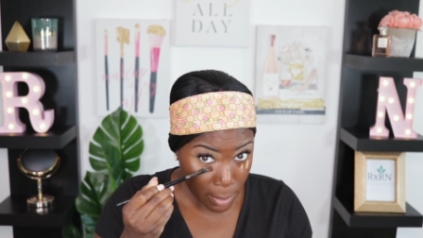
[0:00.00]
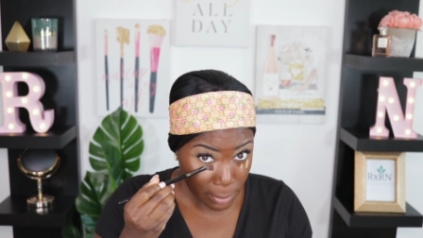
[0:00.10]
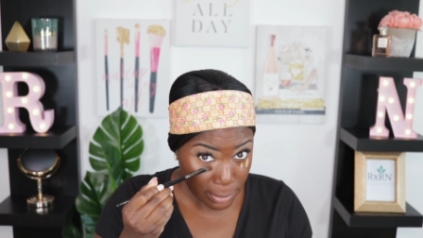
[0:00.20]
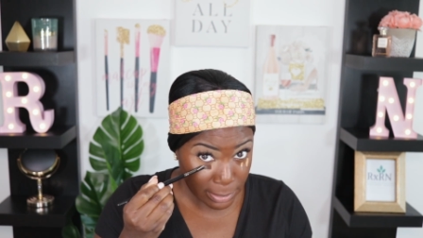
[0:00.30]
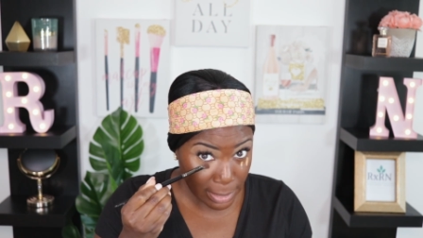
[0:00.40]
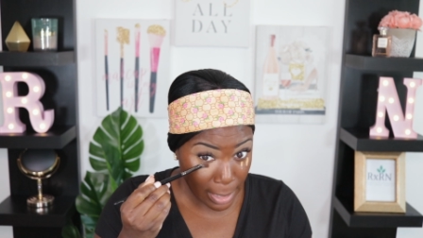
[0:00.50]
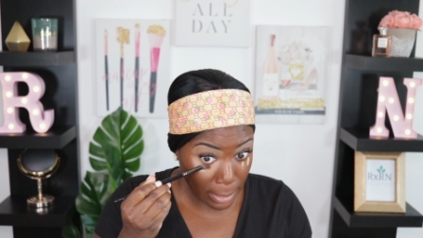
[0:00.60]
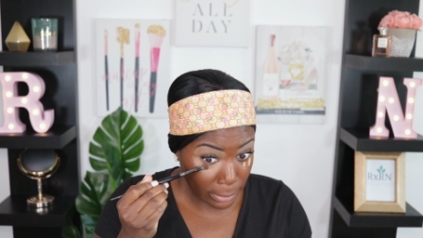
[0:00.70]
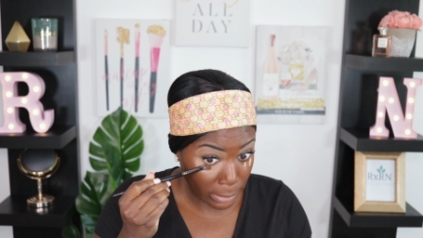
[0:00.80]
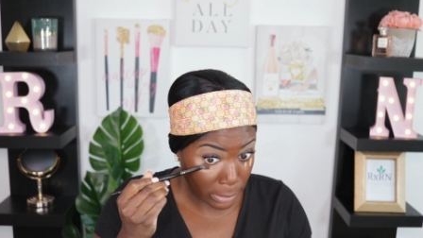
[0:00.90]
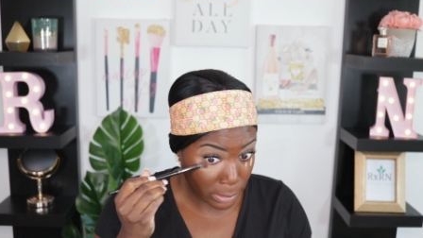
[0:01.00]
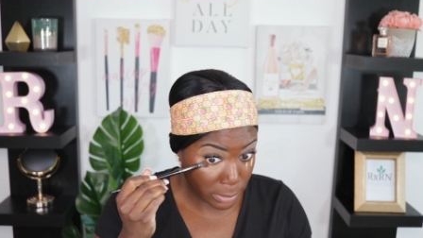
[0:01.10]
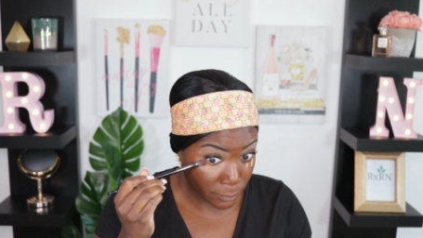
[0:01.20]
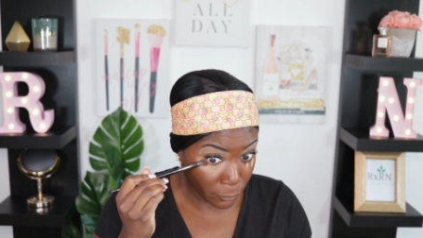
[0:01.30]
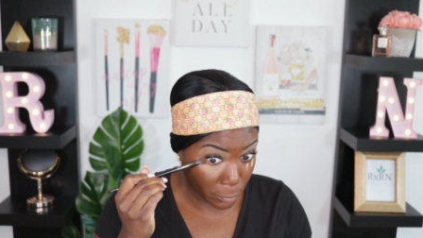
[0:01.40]
Because the idea
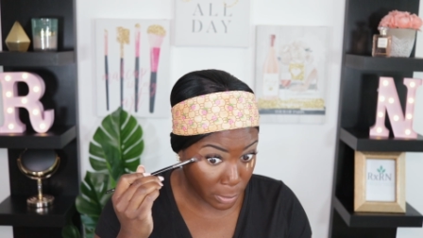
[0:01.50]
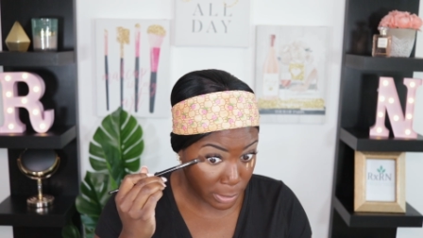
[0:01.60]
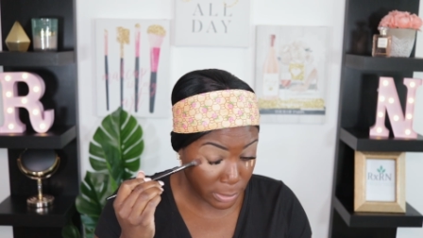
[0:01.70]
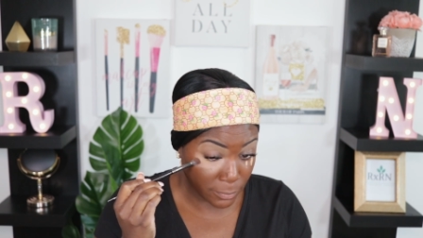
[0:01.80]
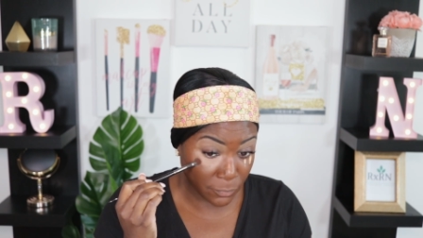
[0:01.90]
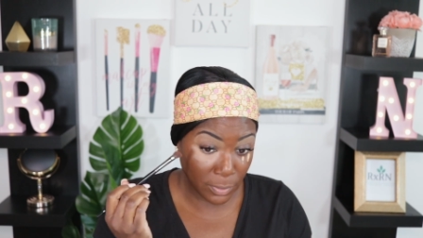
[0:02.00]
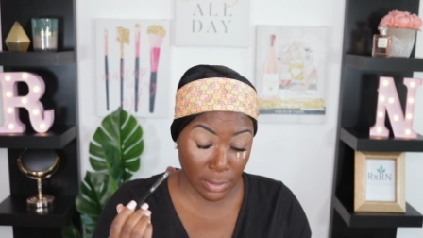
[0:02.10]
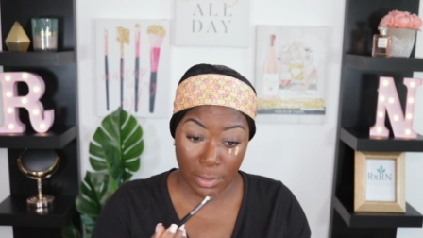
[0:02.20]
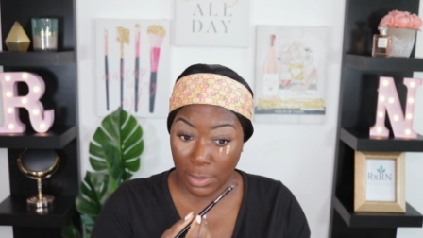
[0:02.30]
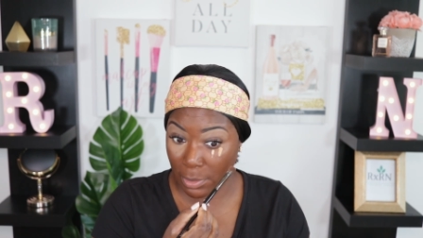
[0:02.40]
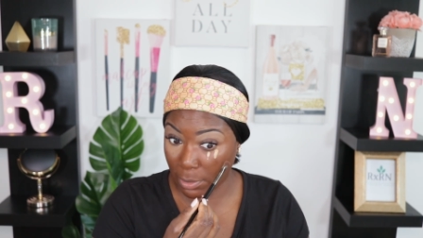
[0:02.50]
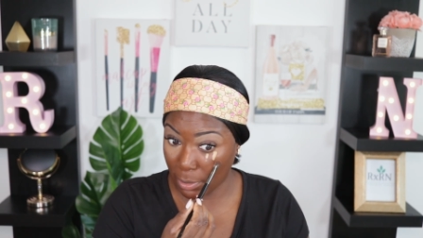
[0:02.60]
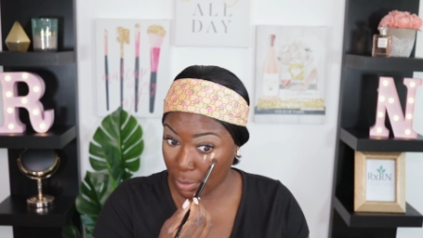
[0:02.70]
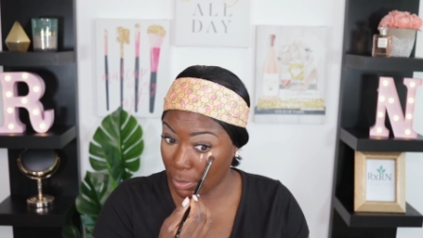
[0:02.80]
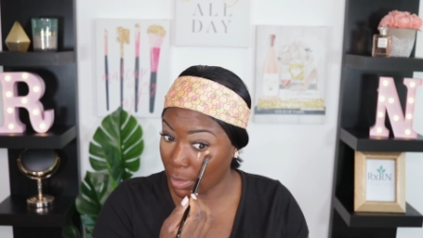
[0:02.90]
is for it to fill in
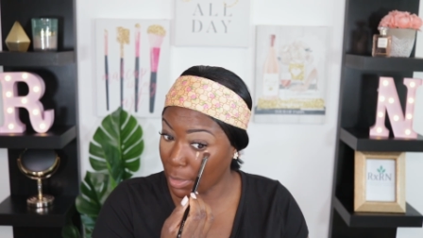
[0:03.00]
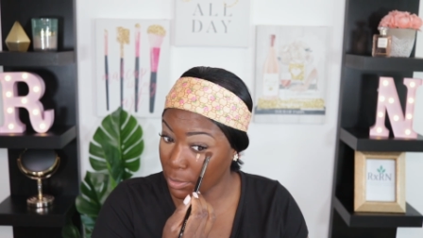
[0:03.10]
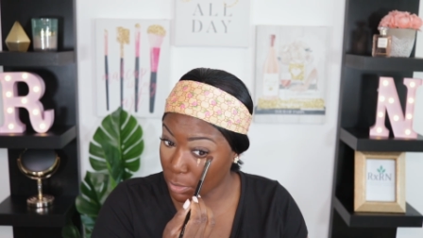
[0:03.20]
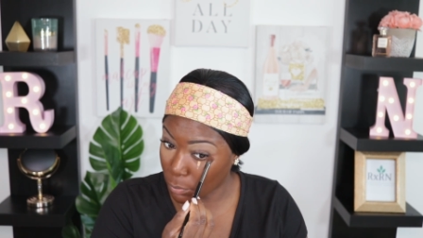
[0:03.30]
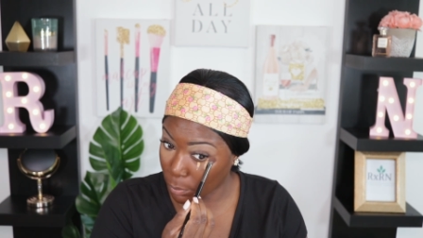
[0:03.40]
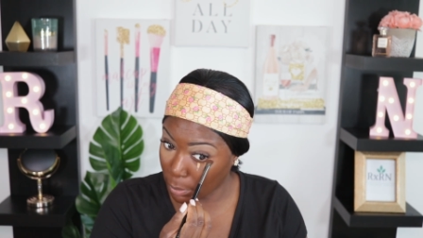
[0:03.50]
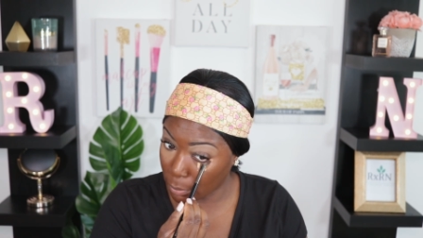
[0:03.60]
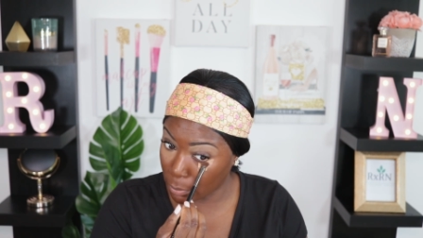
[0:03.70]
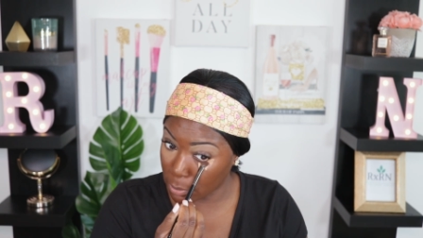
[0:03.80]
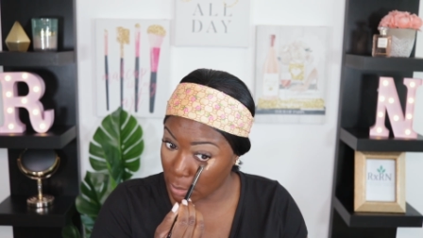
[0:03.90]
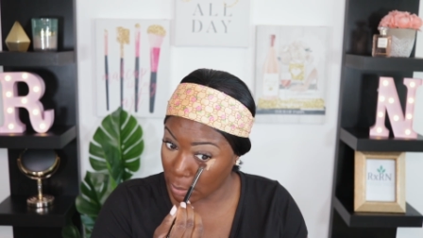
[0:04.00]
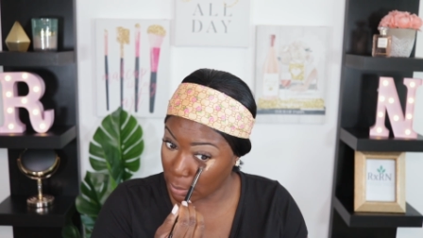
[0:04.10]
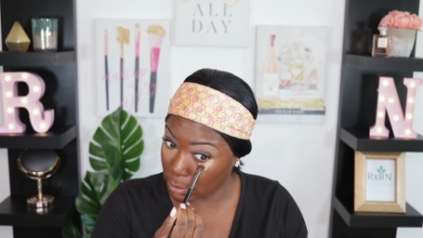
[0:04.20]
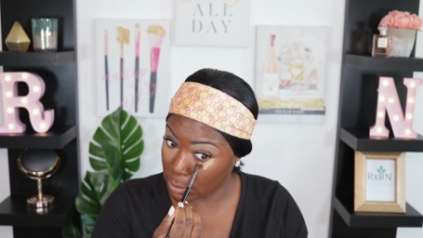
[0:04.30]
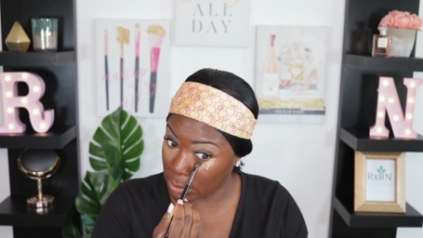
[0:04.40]
any lines or wrinkles and
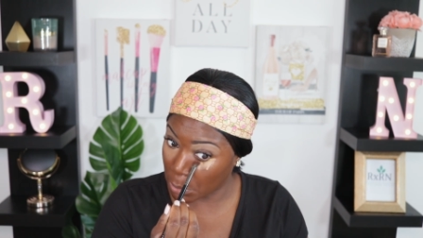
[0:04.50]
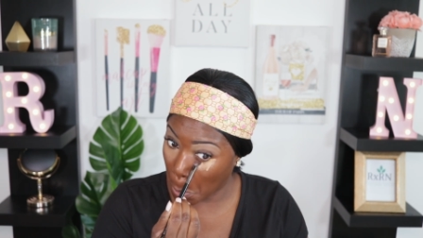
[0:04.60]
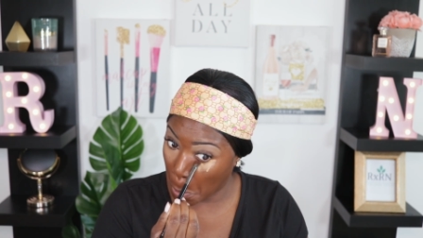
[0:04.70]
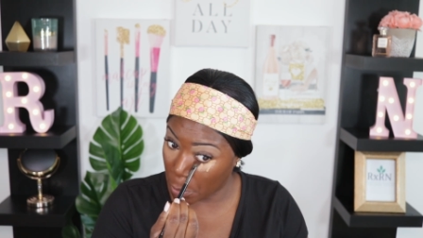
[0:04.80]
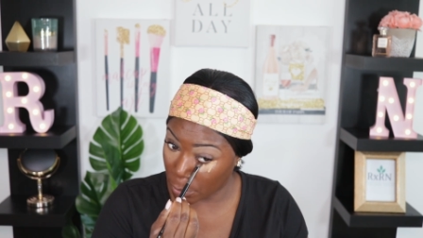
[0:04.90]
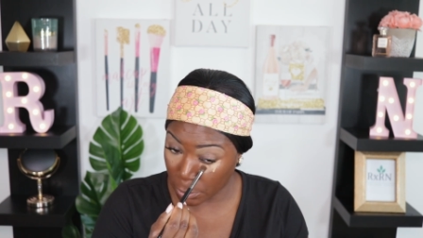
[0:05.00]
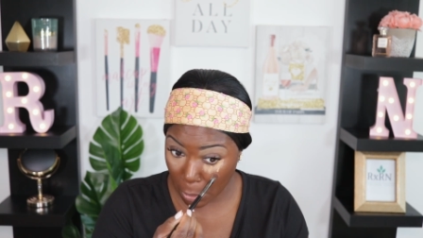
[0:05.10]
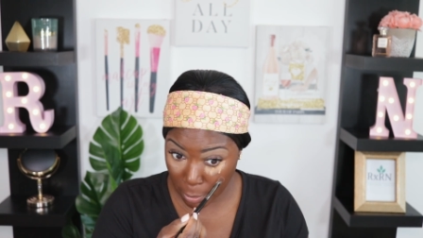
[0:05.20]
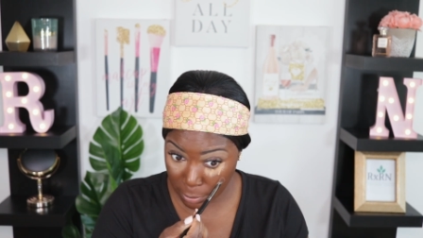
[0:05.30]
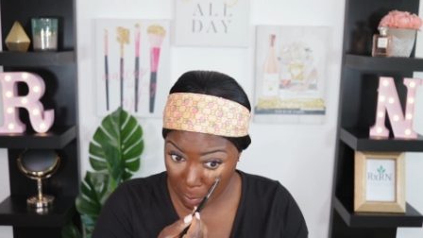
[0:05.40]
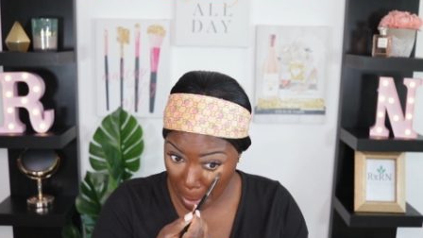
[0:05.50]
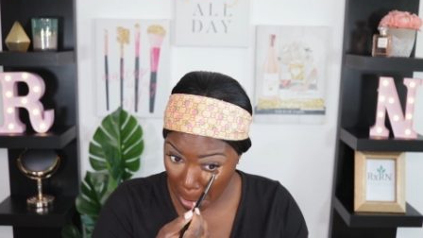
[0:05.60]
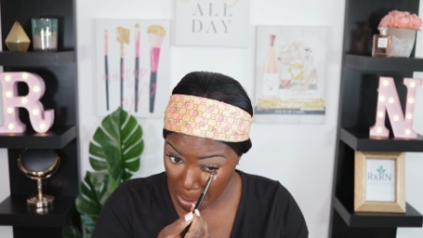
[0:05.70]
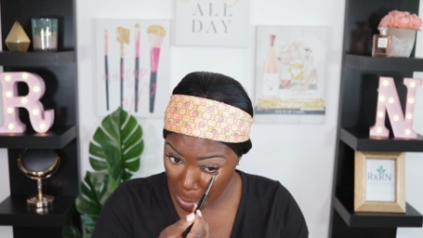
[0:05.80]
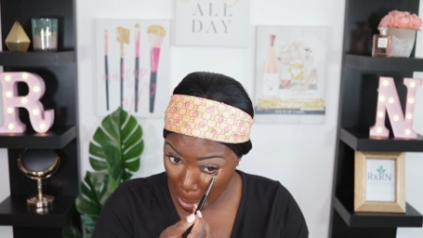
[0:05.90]
conceal your dark
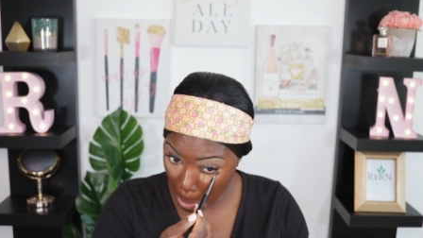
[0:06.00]
spots.